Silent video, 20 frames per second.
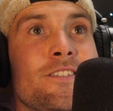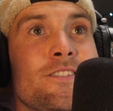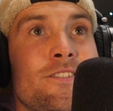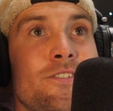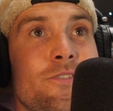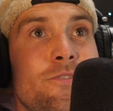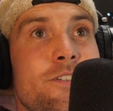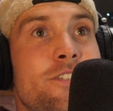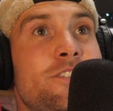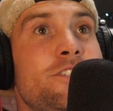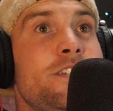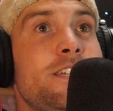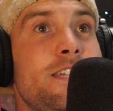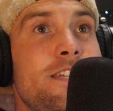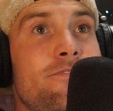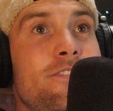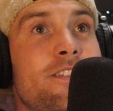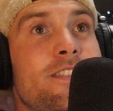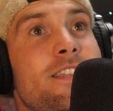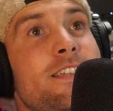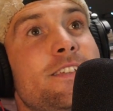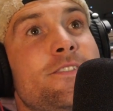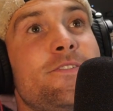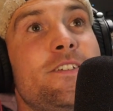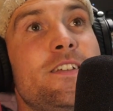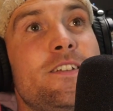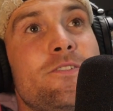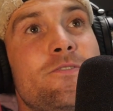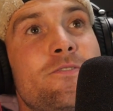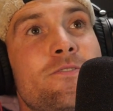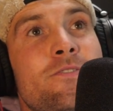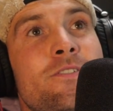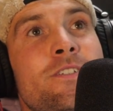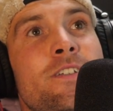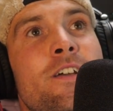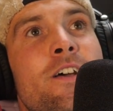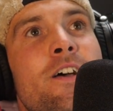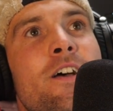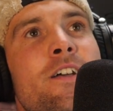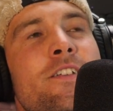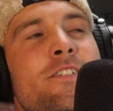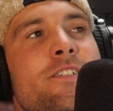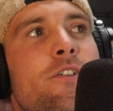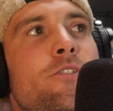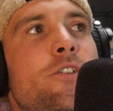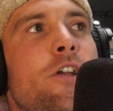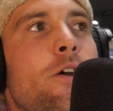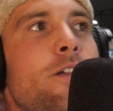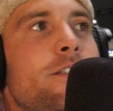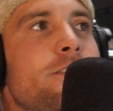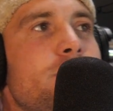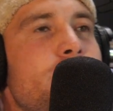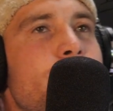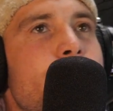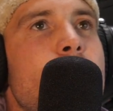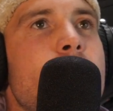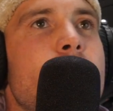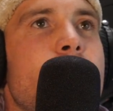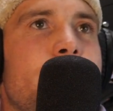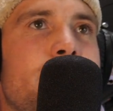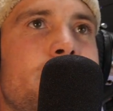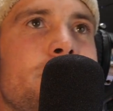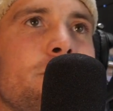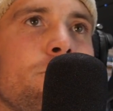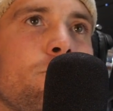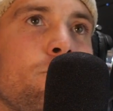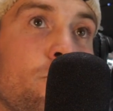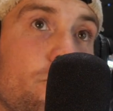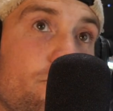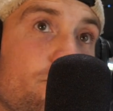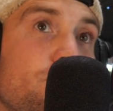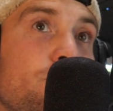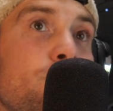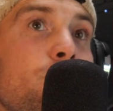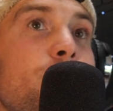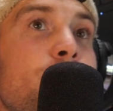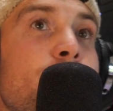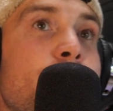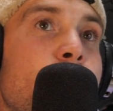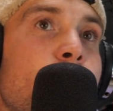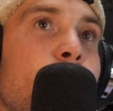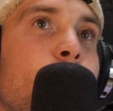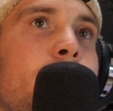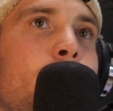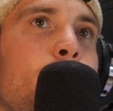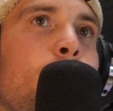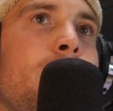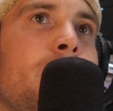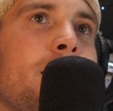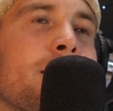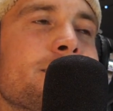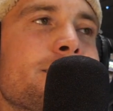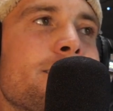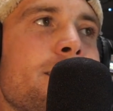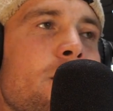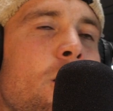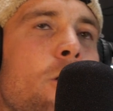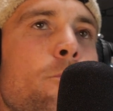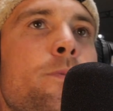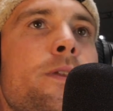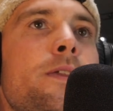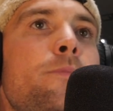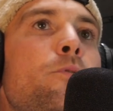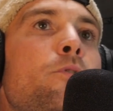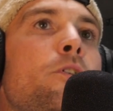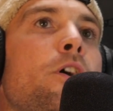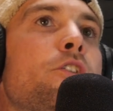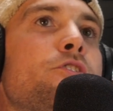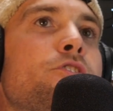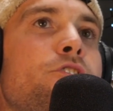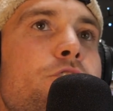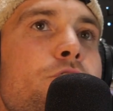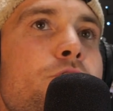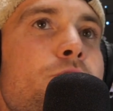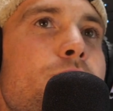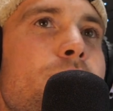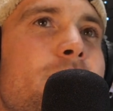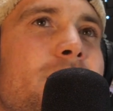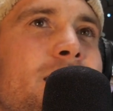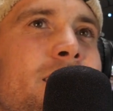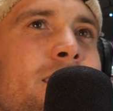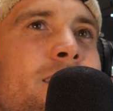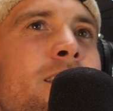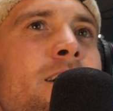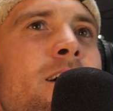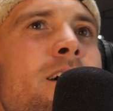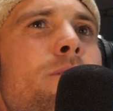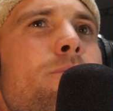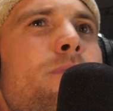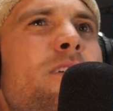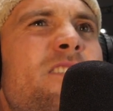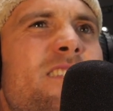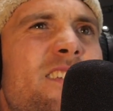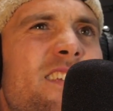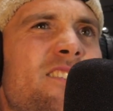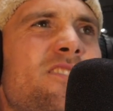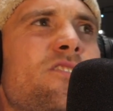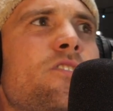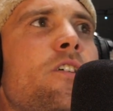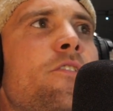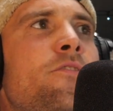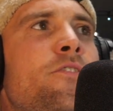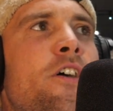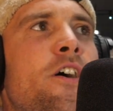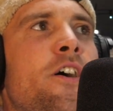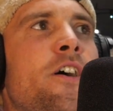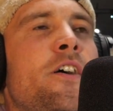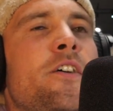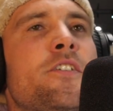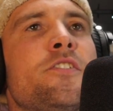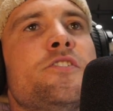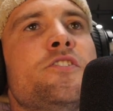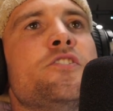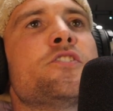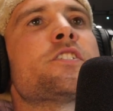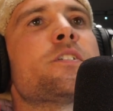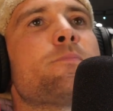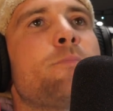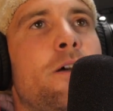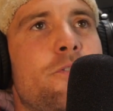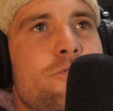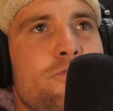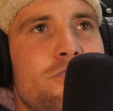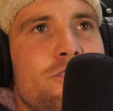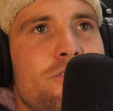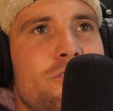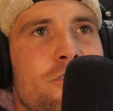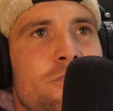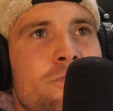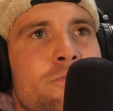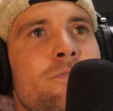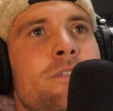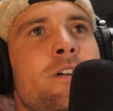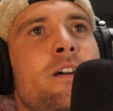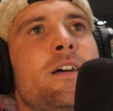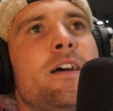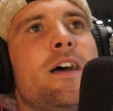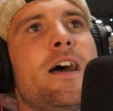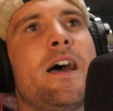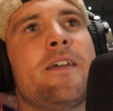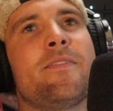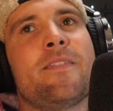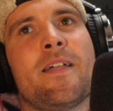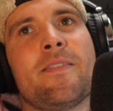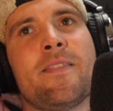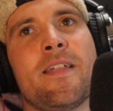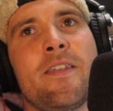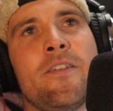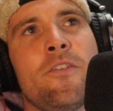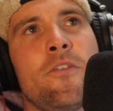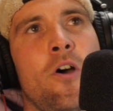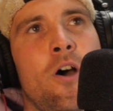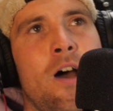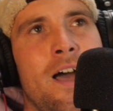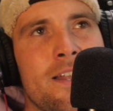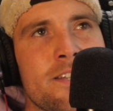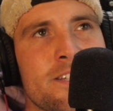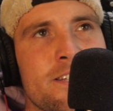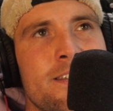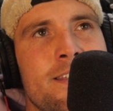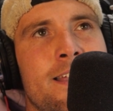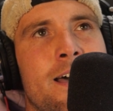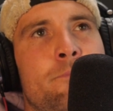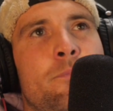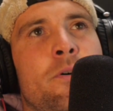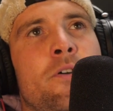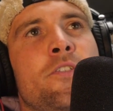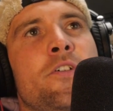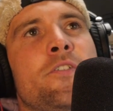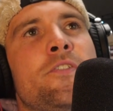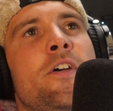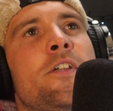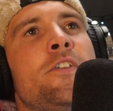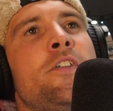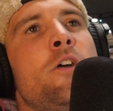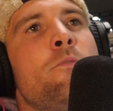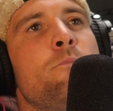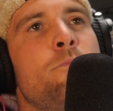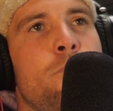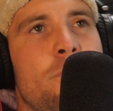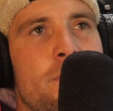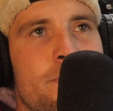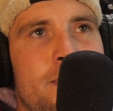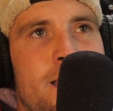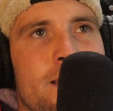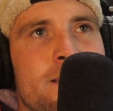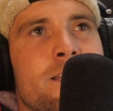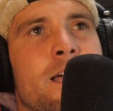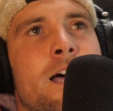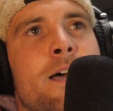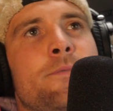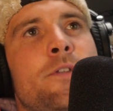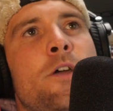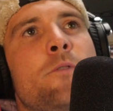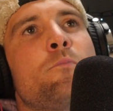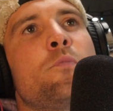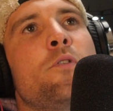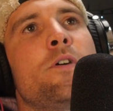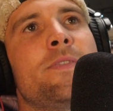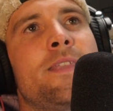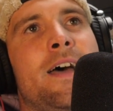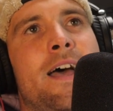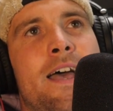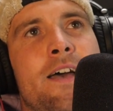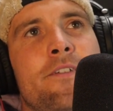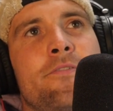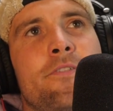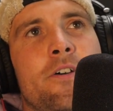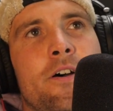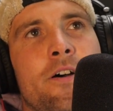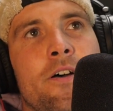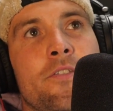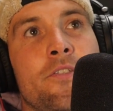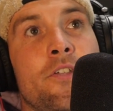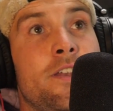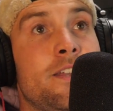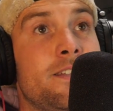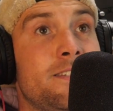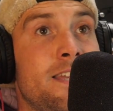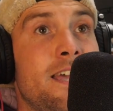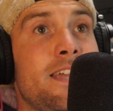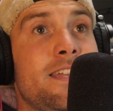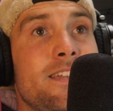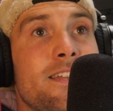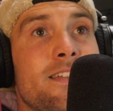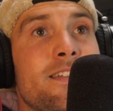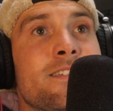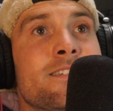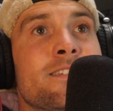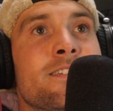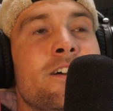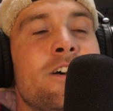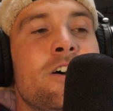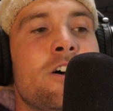to achieve in this field. So going to uni would have suited you quite well. I see a lot of people go to uni because it's sort of you're supposed to, and then they're not actually that bothered. They don't put in that time, don't put in that effort that it takes.